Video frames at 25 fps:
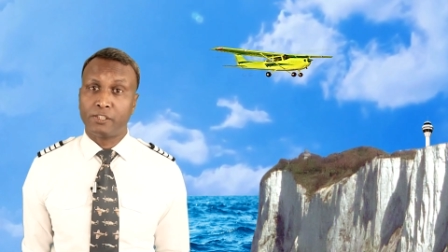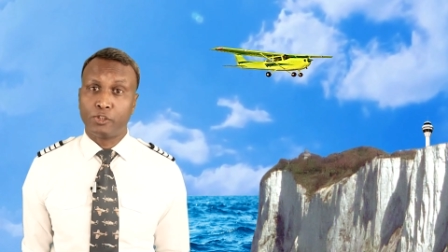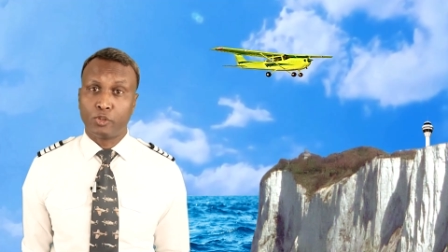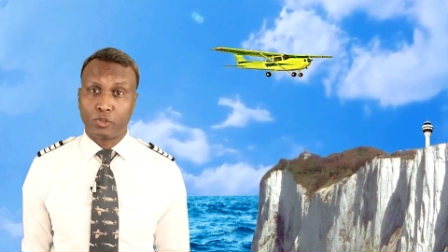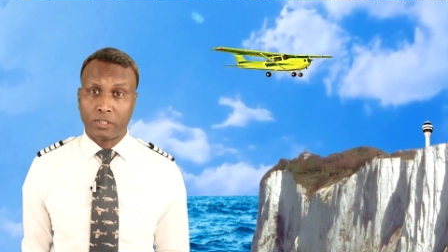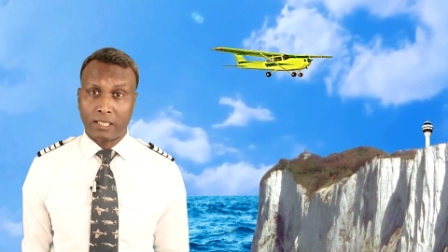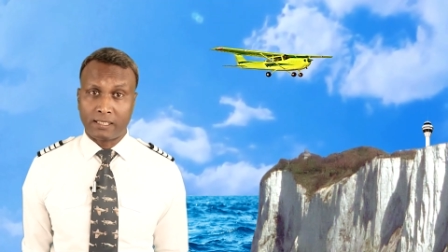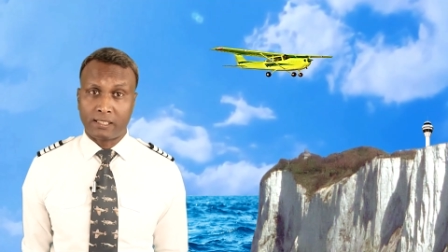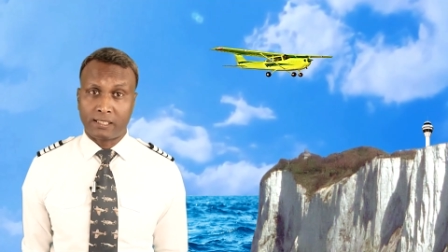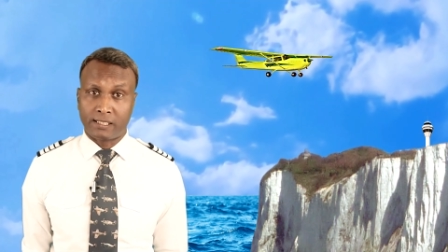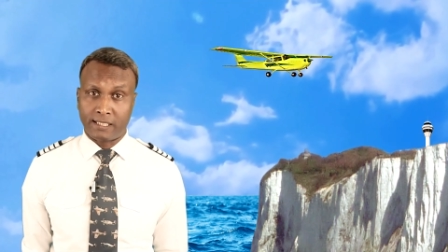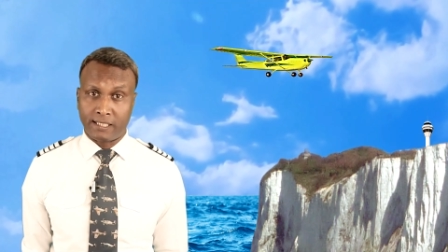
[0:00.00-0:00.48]

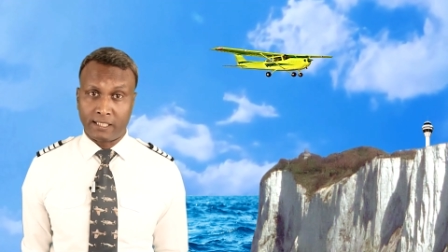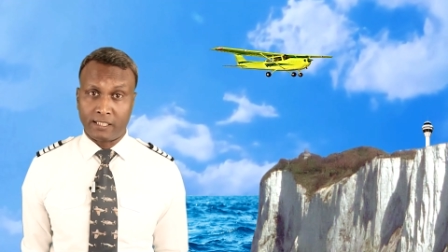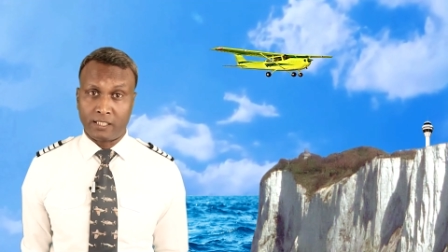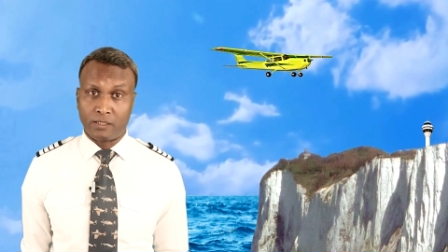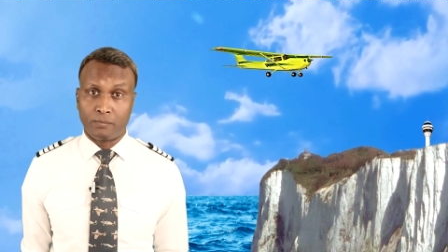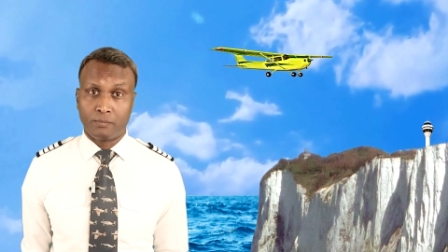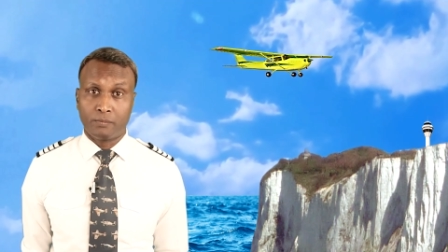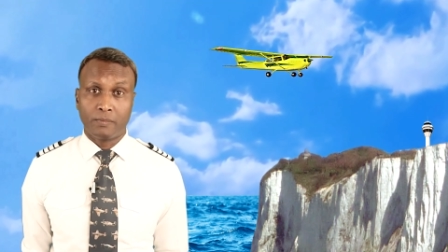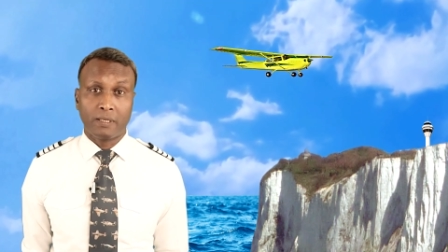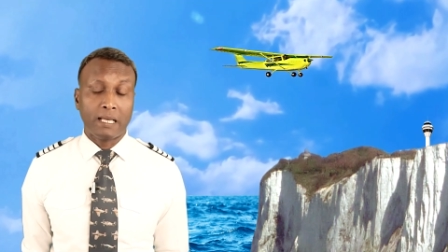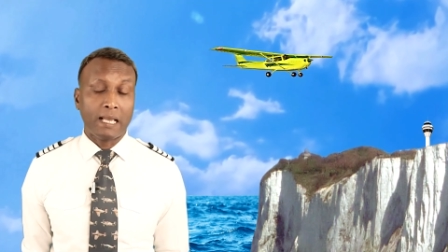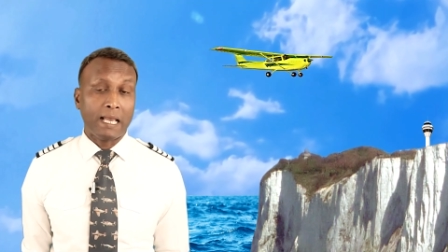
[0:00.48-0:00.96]
United
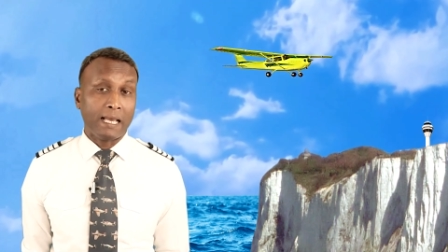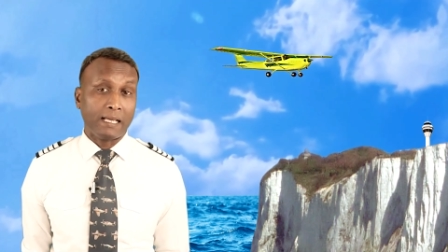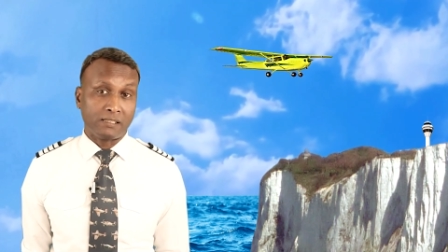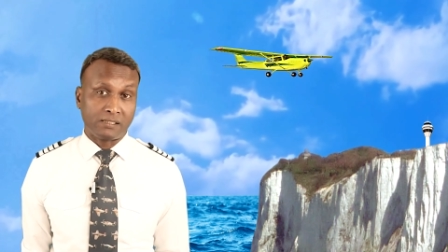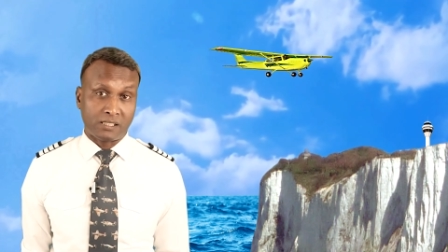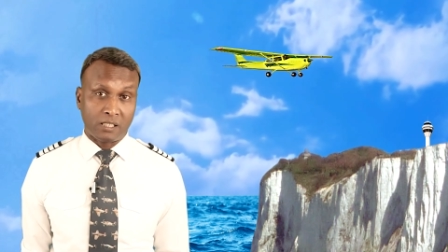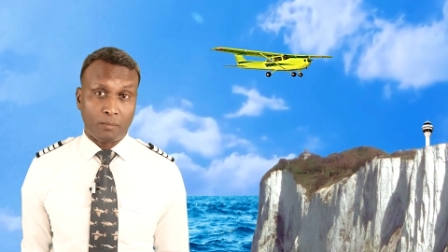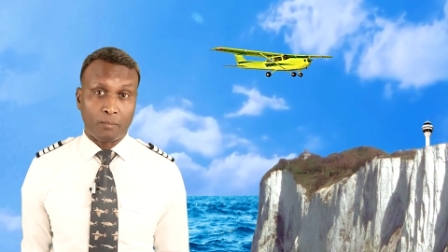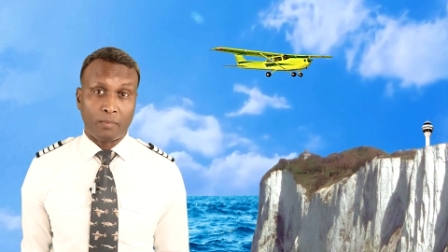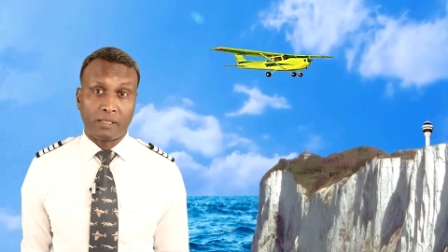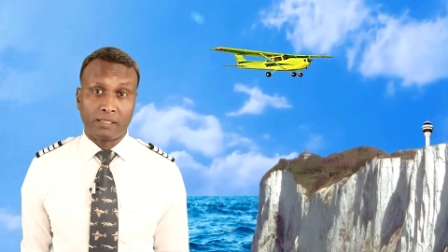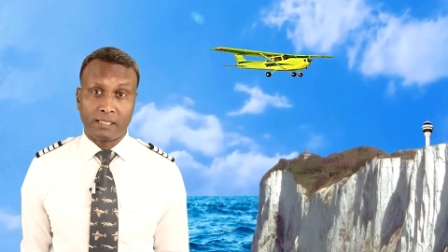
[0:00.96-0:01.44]
Kingdom
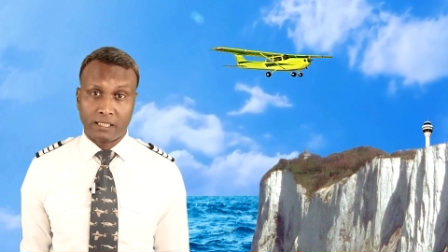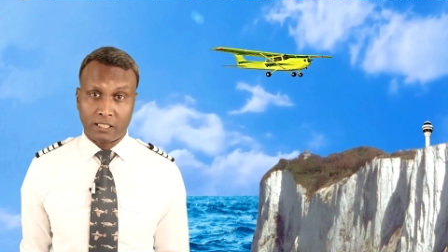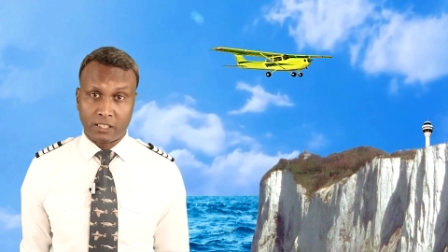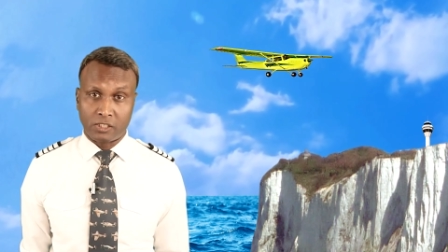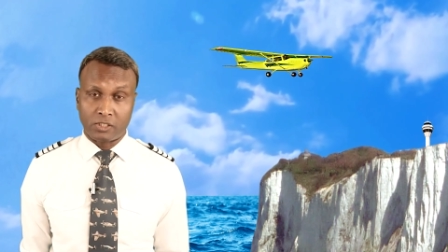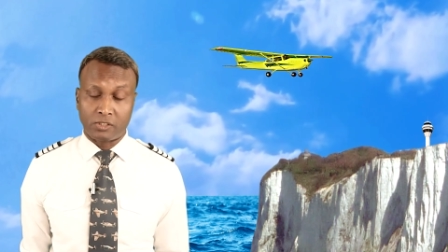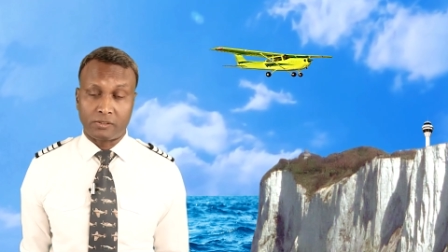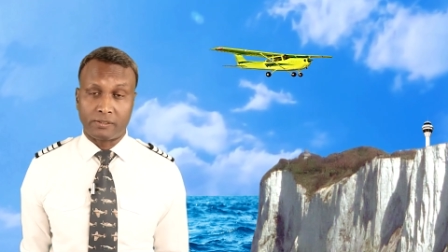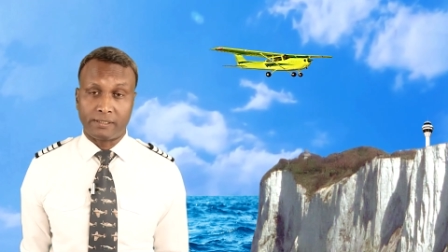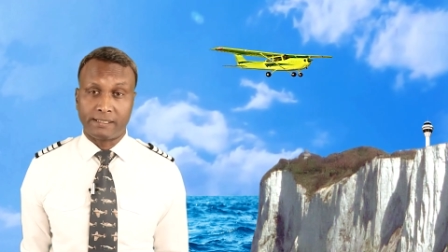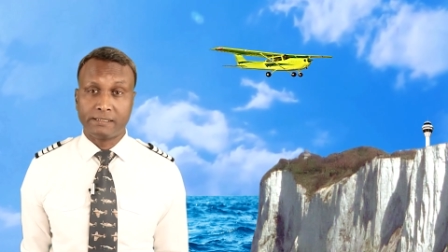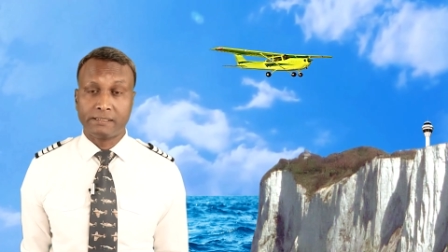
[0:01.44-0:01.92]
and some other
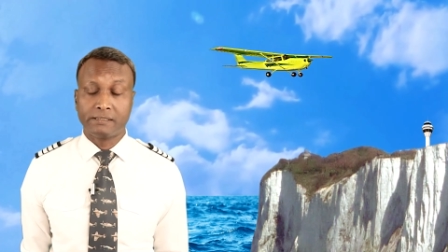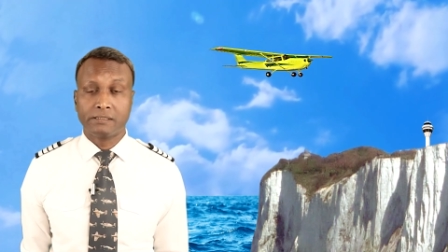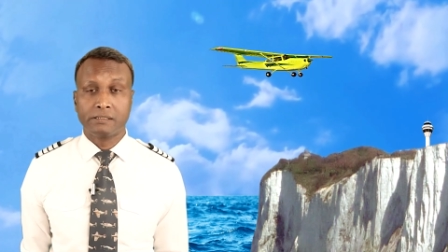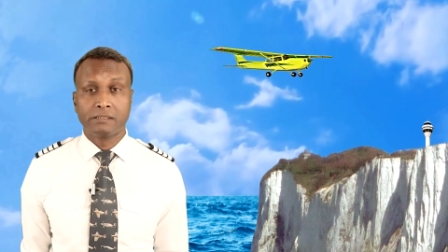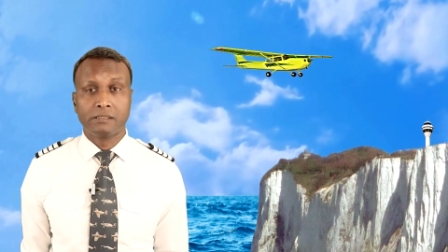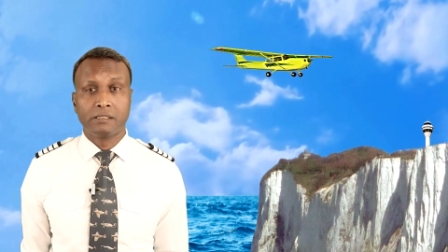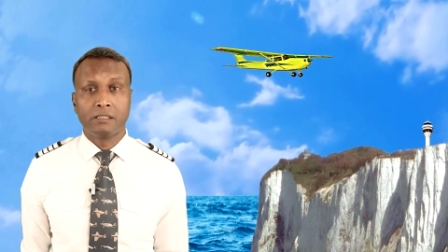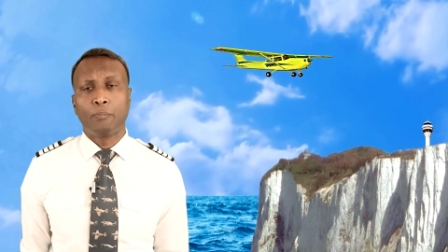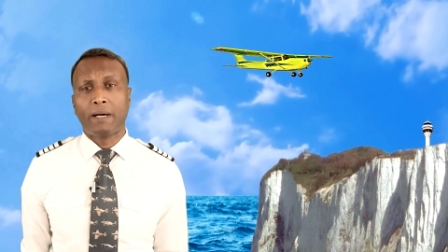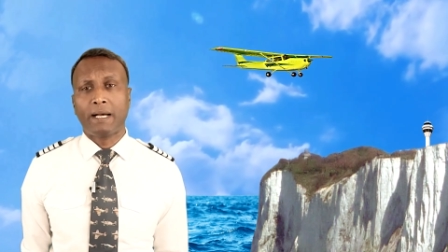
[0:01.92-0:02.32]
countries,